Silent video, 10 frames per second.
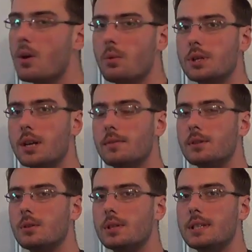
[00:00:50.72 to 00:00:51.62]
which covers
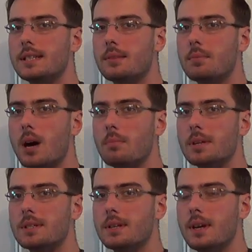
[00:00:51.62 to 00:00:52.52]
all these exam
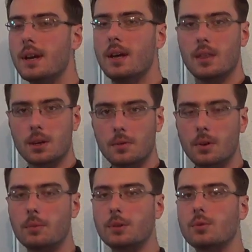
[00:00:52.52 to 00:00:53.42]
topics. Thank you
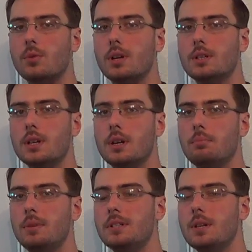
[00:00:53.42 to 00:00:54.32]
very much for watching
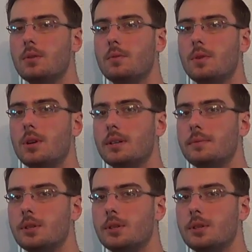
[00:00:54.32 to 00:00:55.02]
and please stay tuned for our next